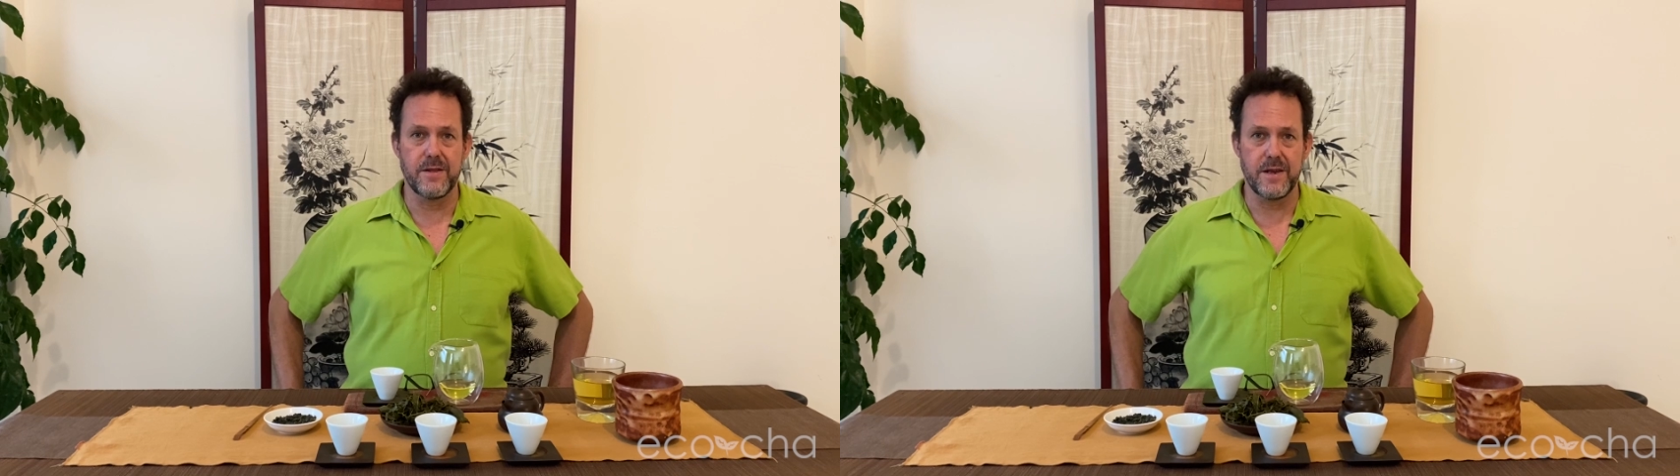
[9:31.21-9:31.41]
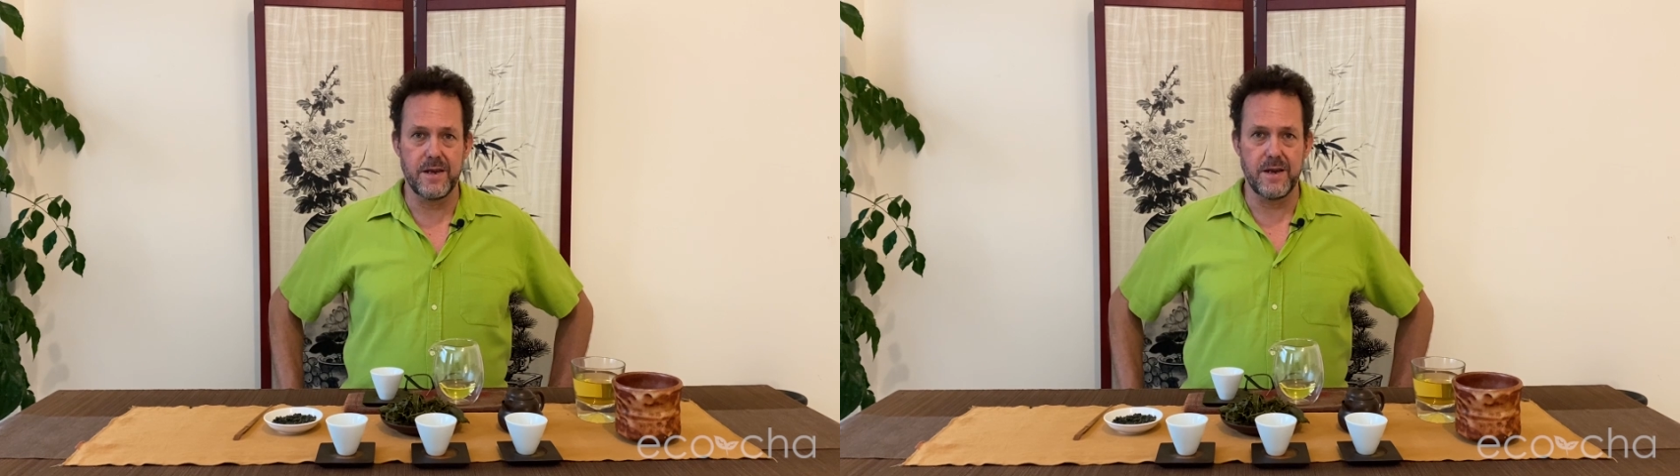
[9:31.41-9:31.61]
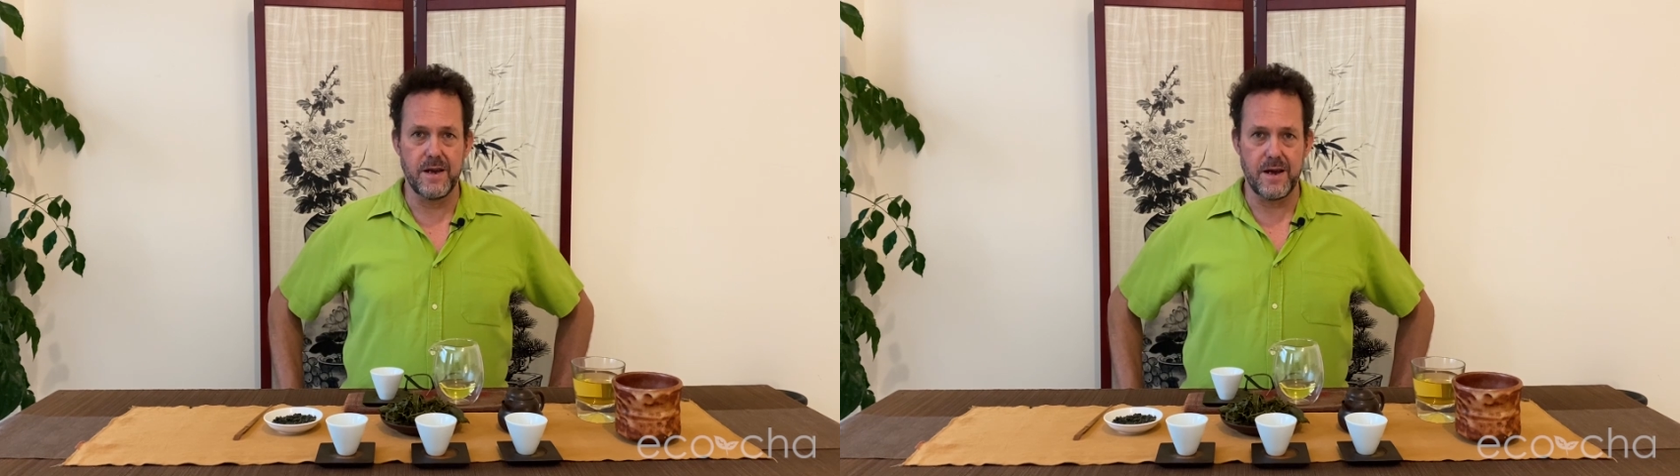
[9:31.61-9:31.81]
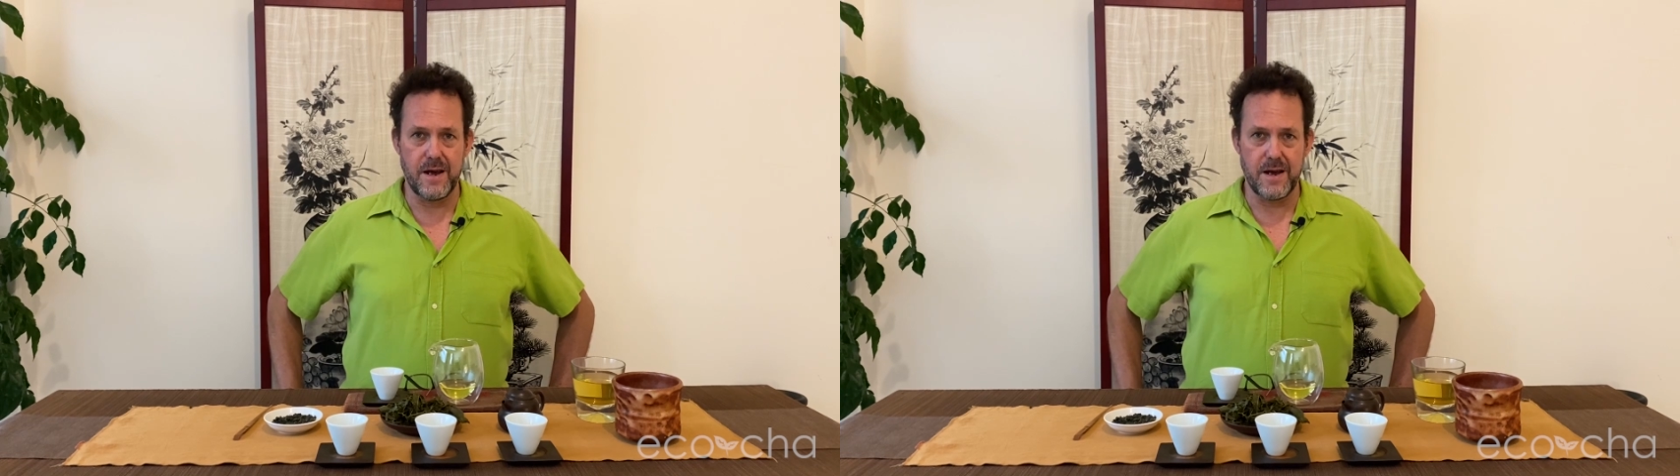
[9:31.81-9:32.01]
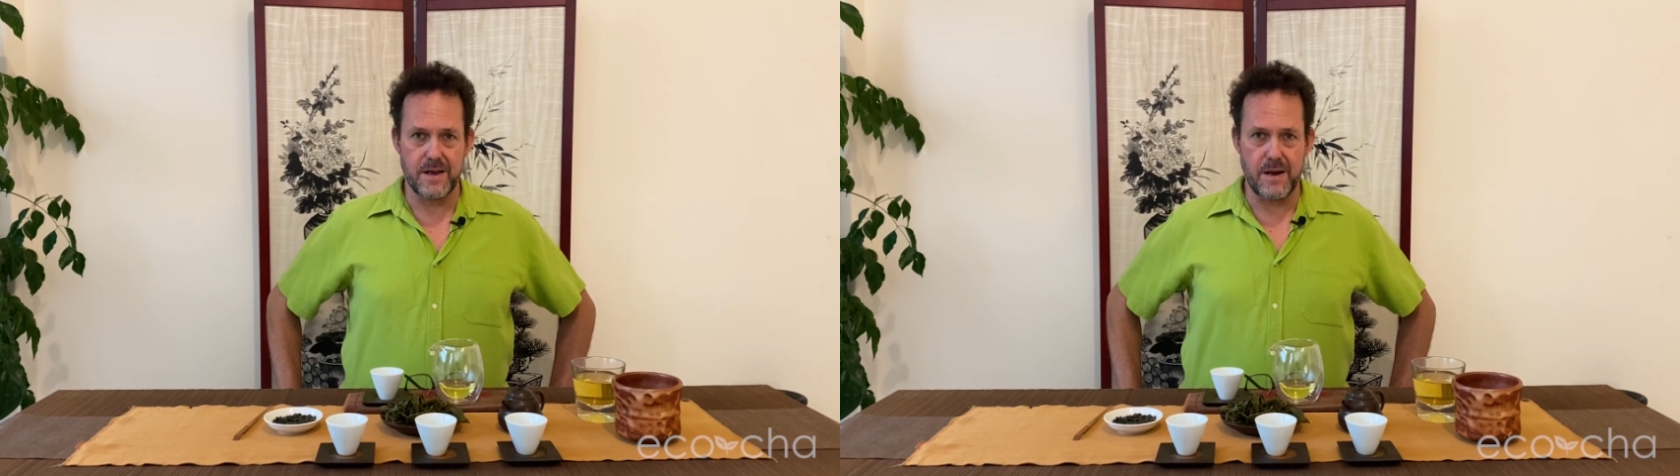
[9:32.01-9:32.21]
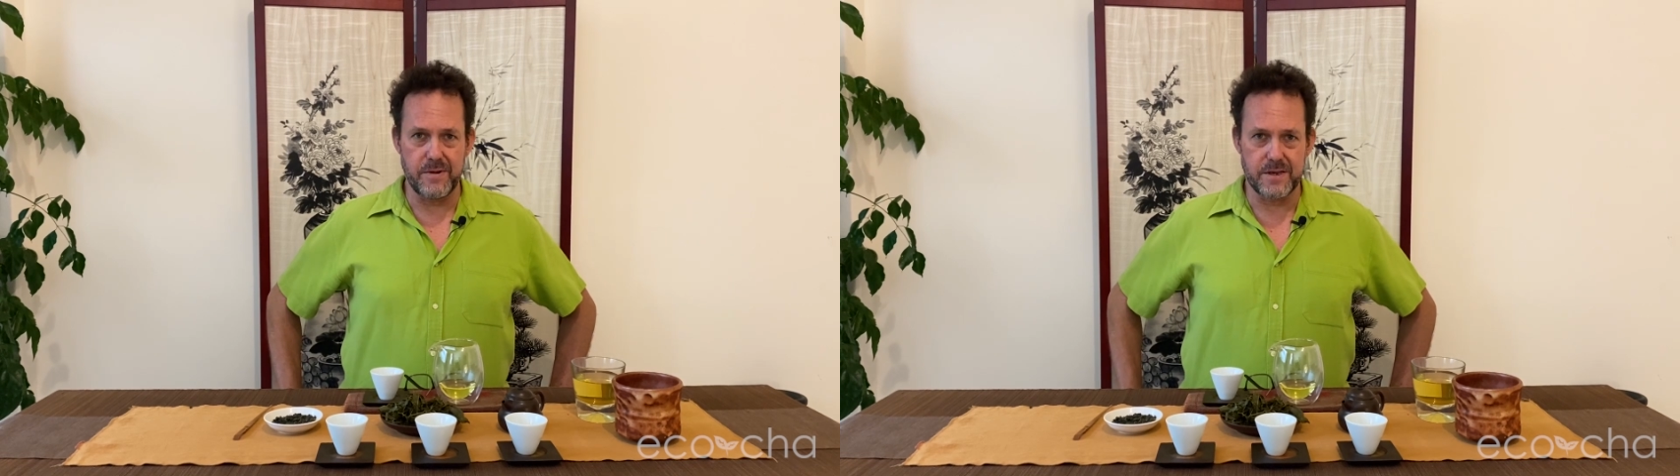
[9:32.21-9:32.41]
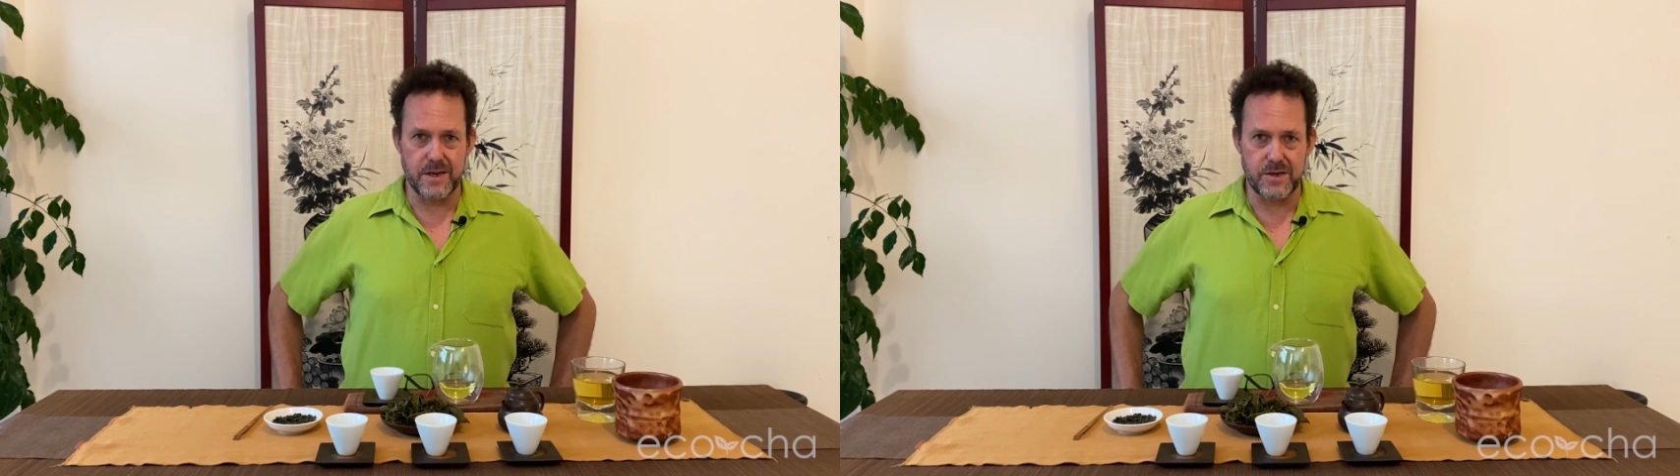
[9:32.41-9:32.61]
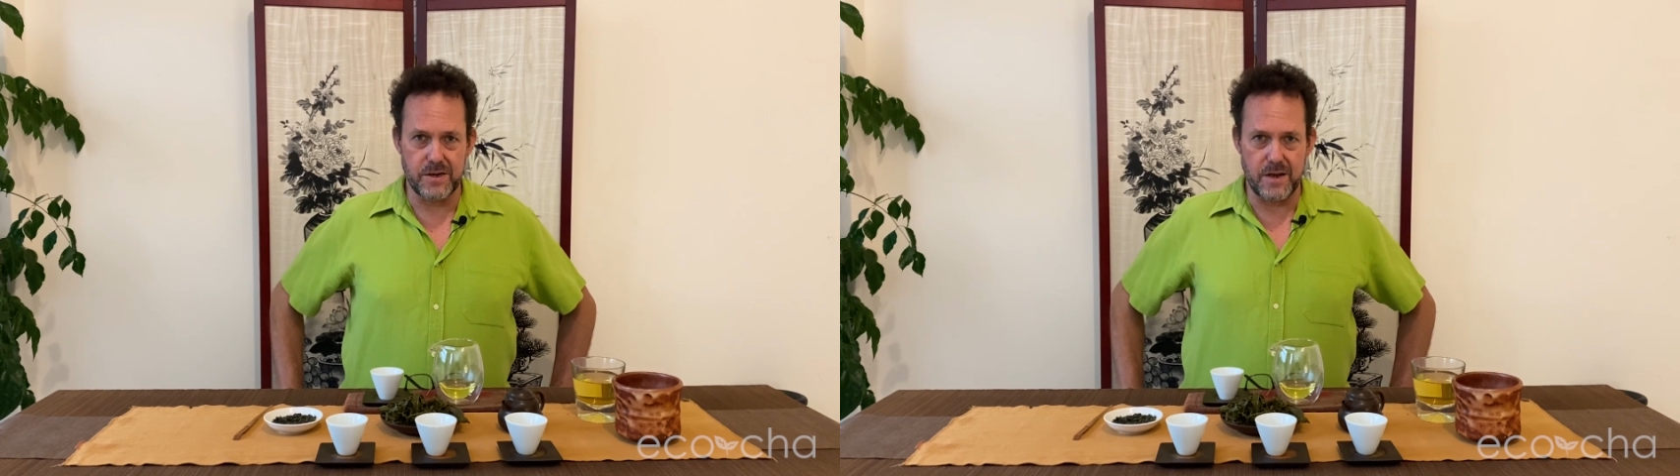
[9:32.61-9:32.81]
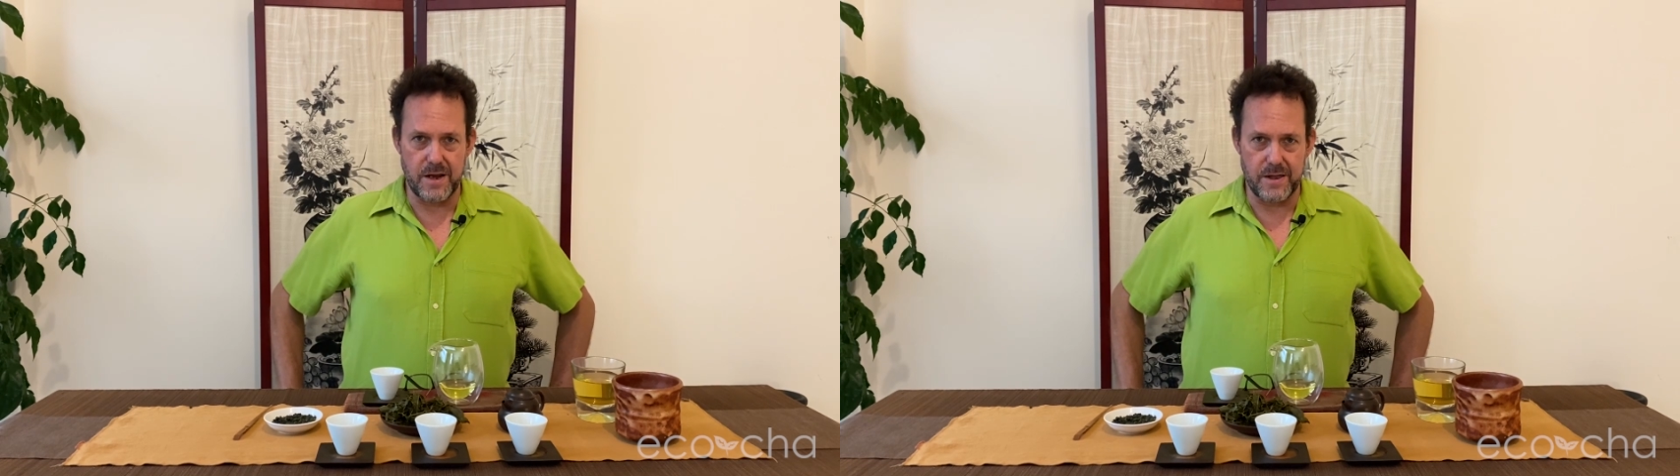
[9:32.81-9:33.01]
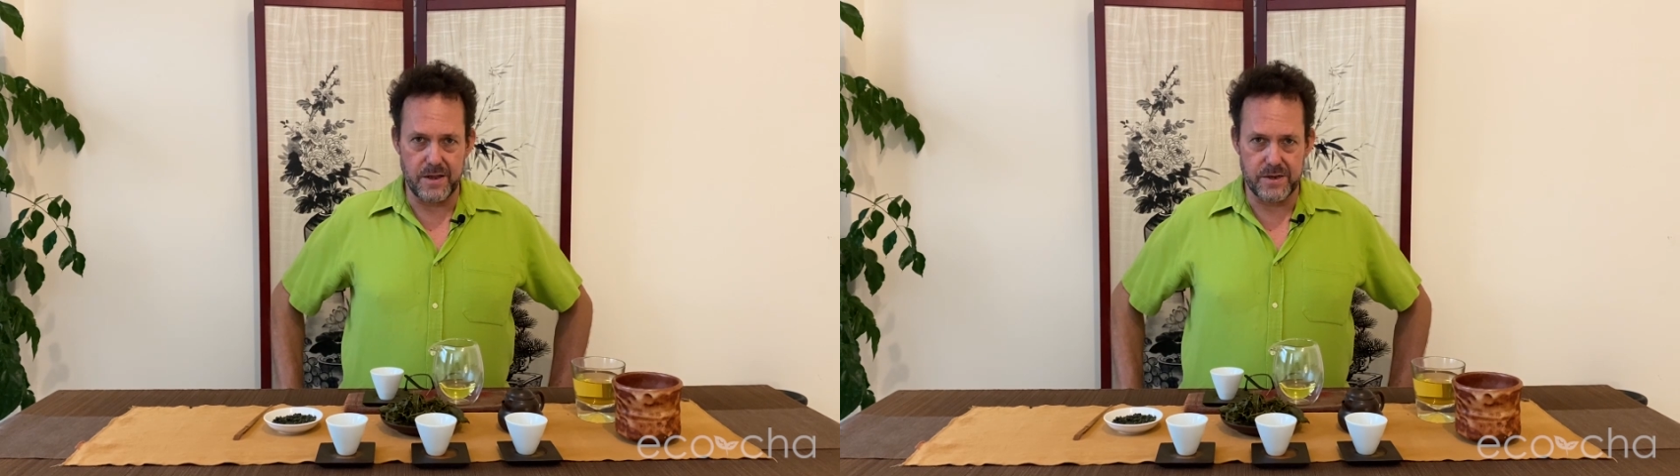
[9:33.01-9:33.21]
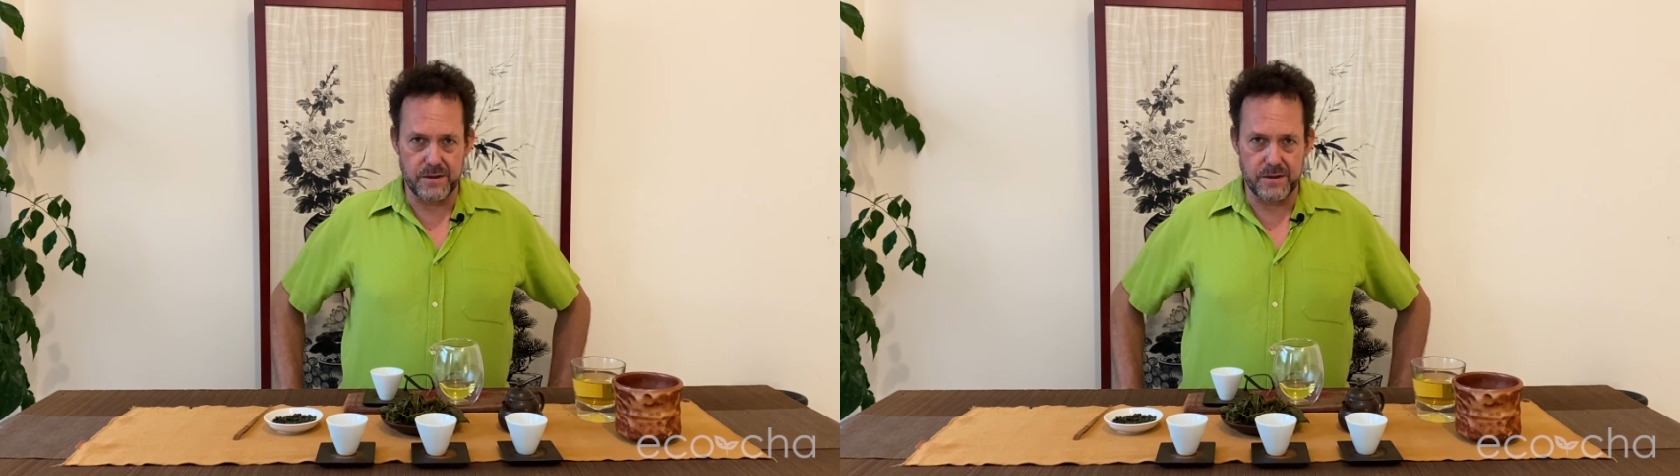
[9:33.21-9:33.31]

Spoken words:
the comment section on this